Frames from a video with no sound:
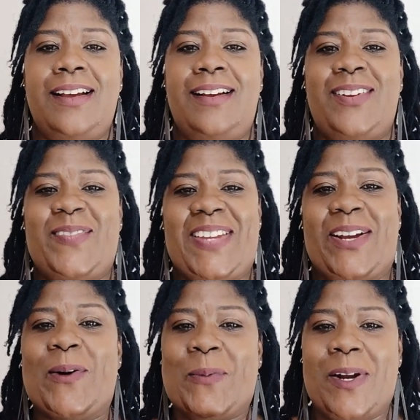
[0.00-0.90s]

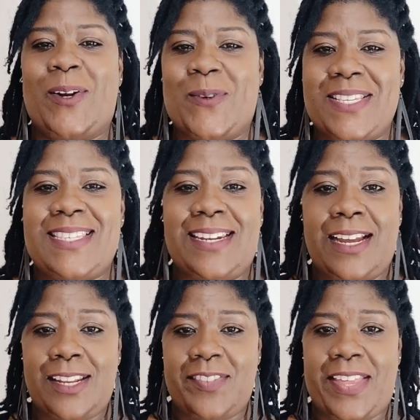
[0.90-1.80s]
Like Oprah always said,
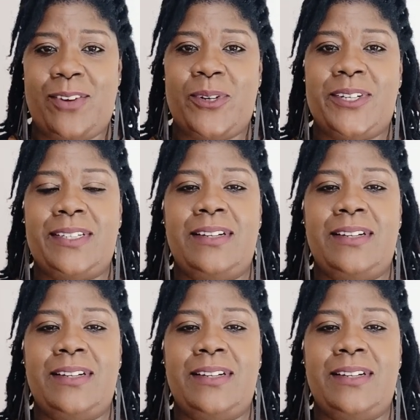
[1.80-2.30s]
I love that word,